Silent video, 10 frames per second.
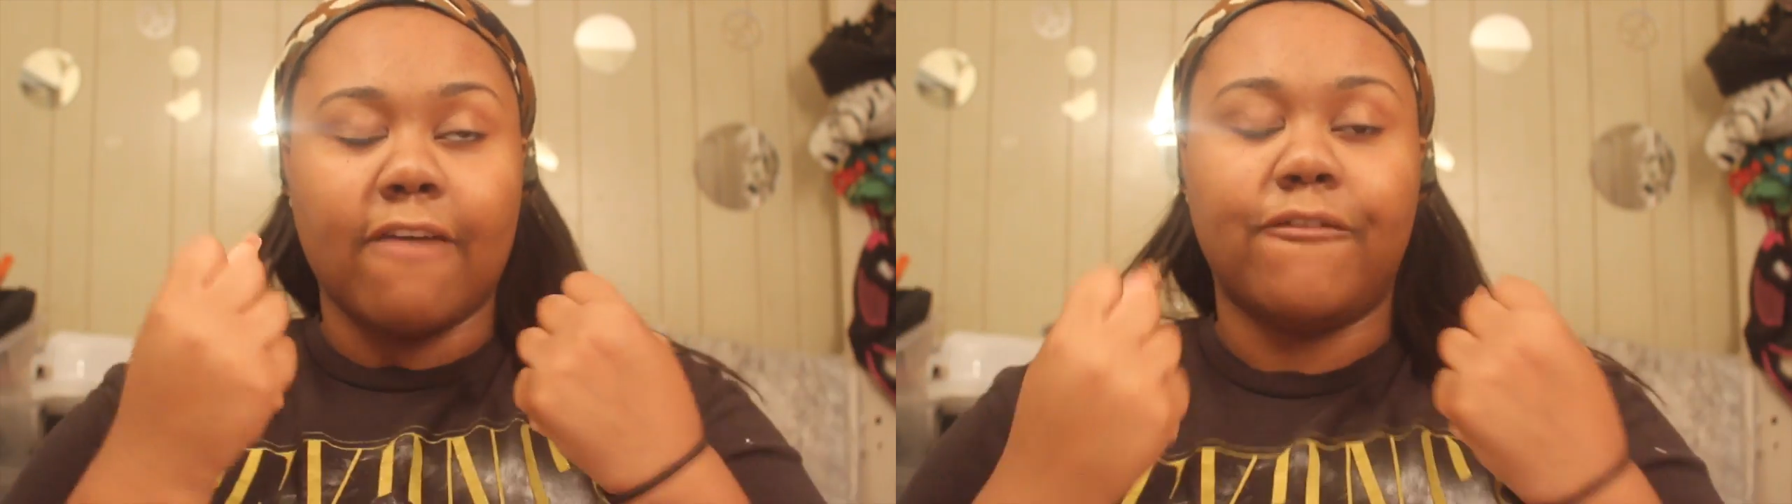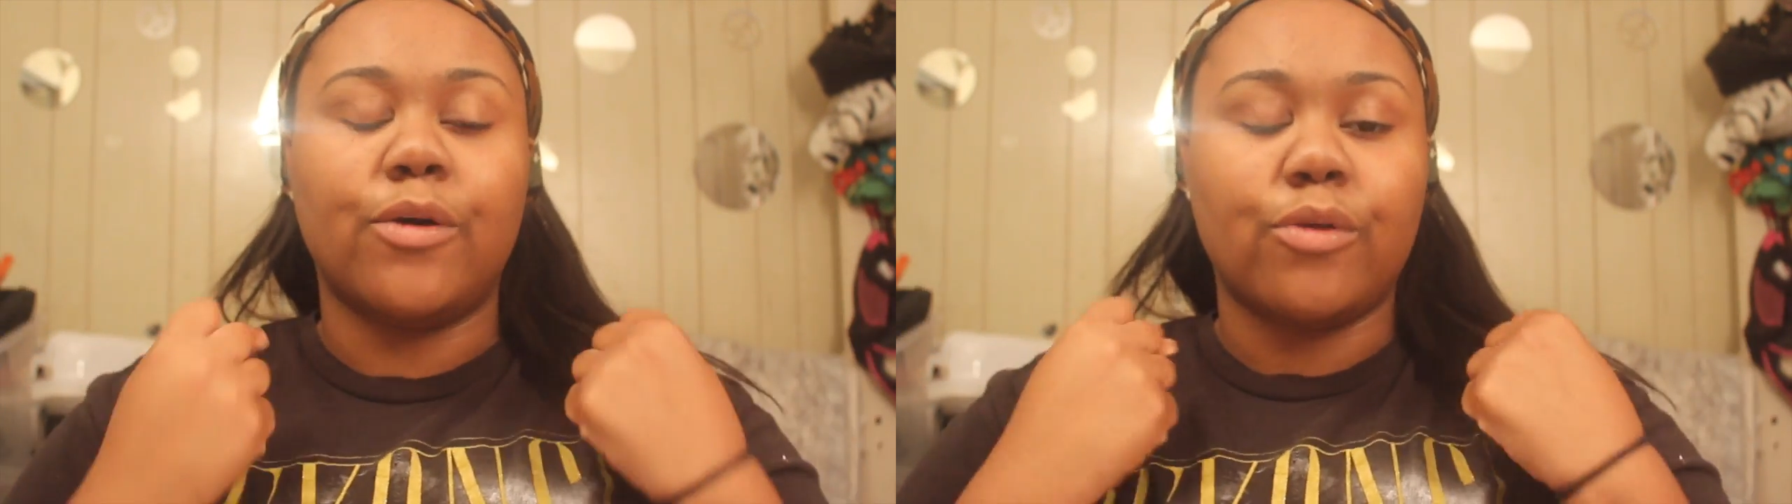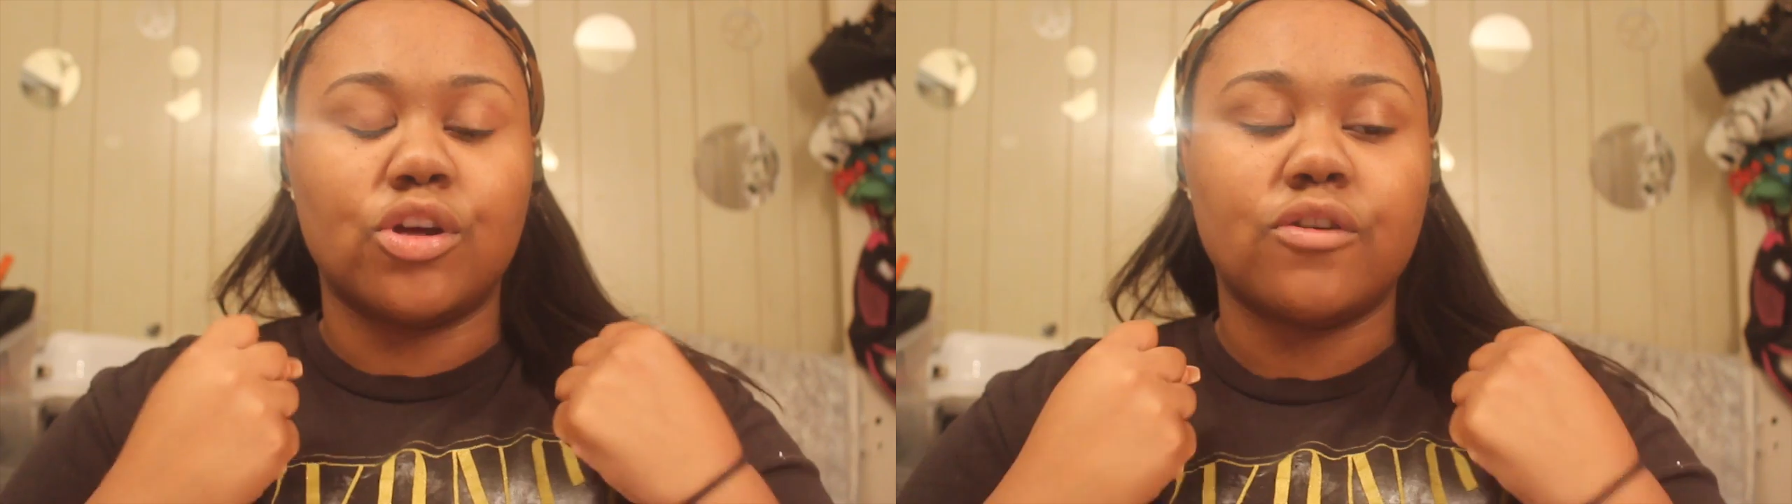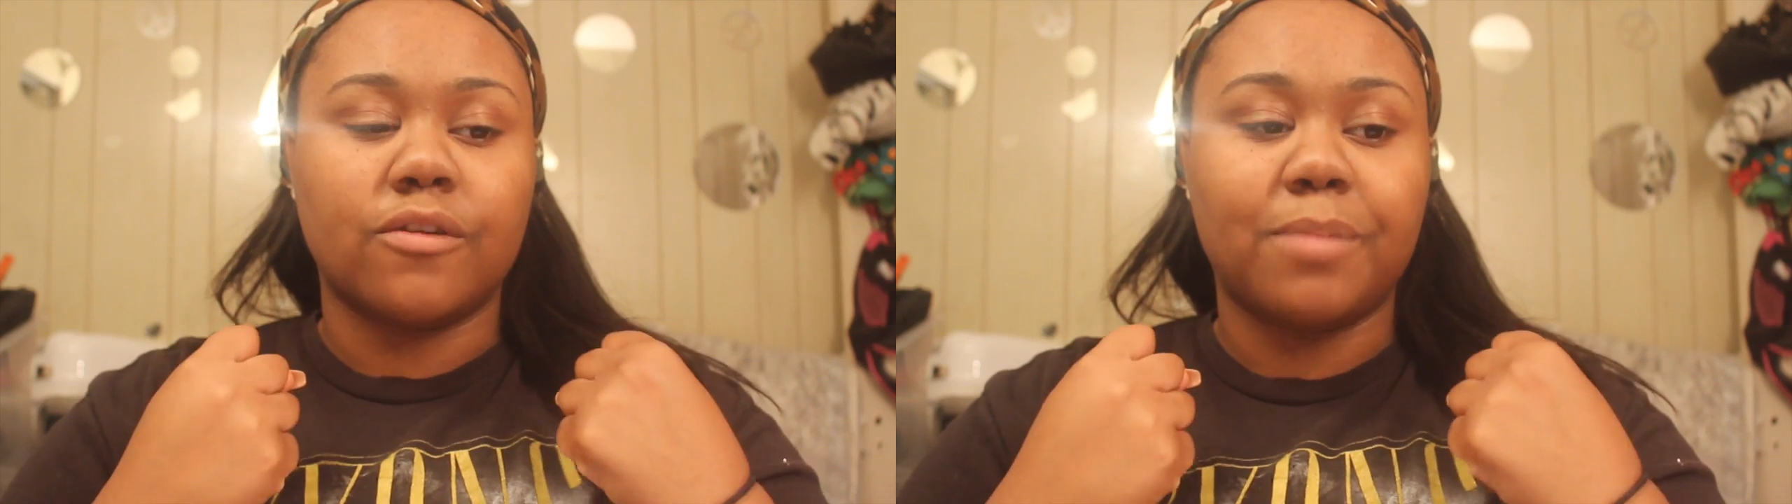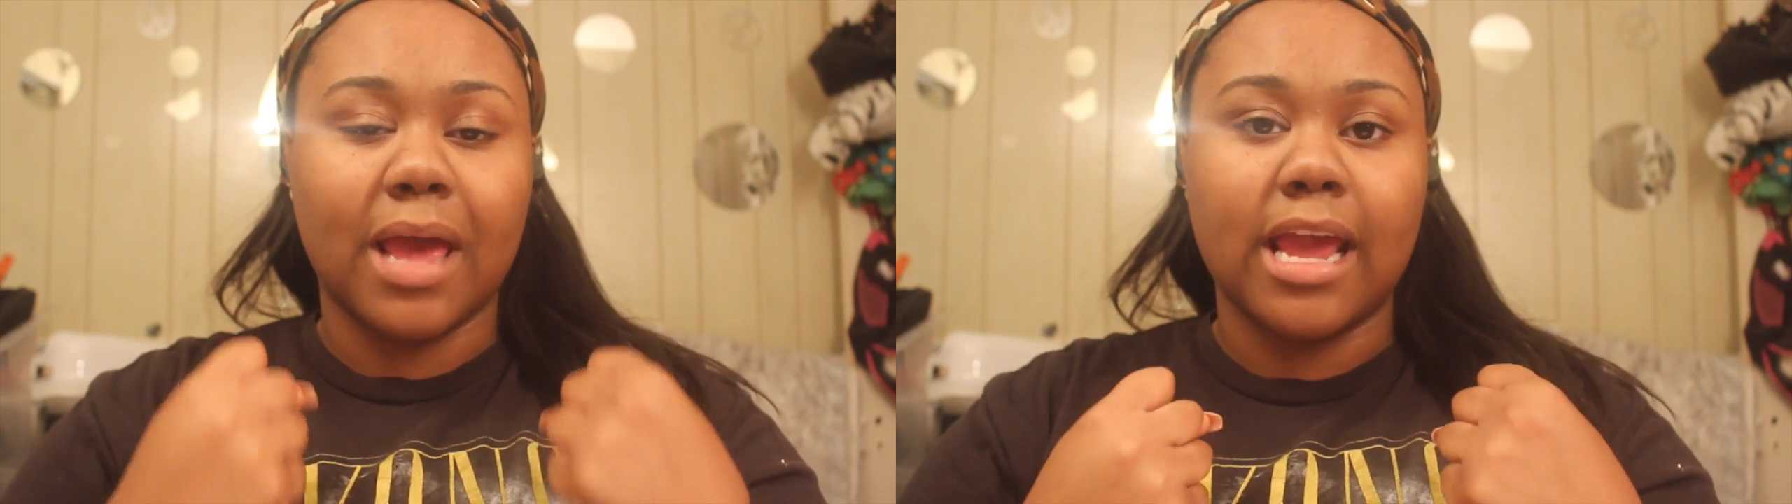I feel
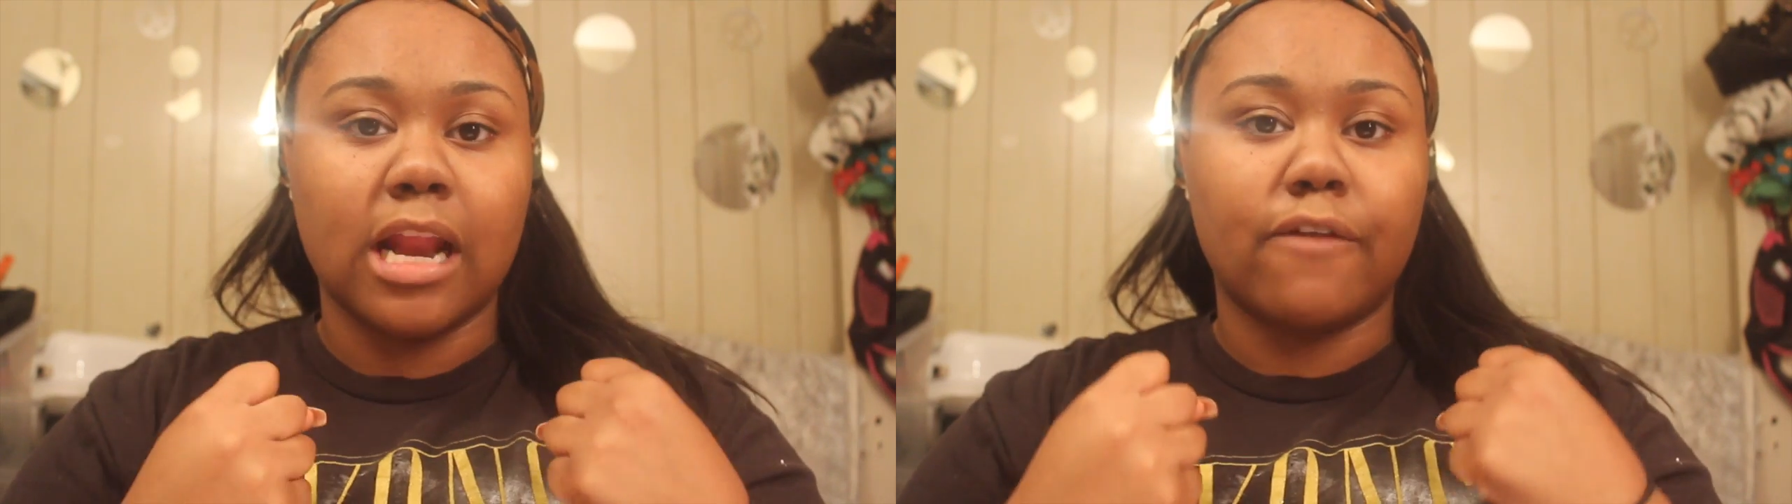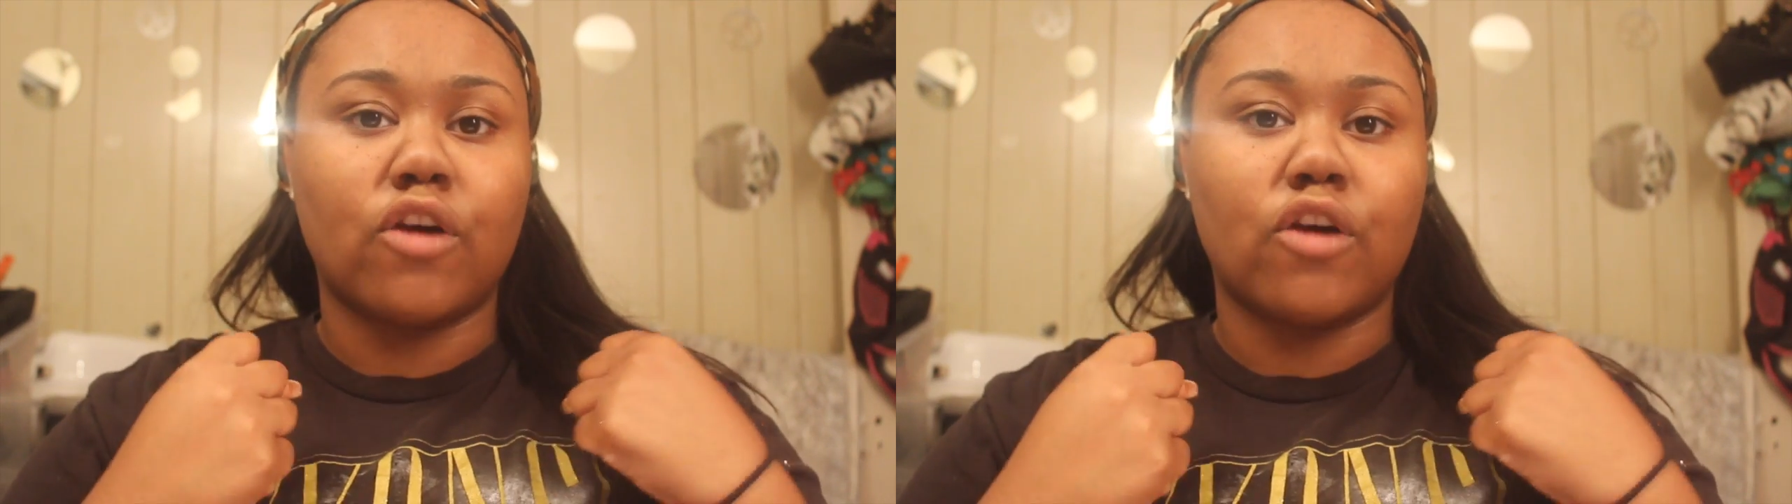your pain.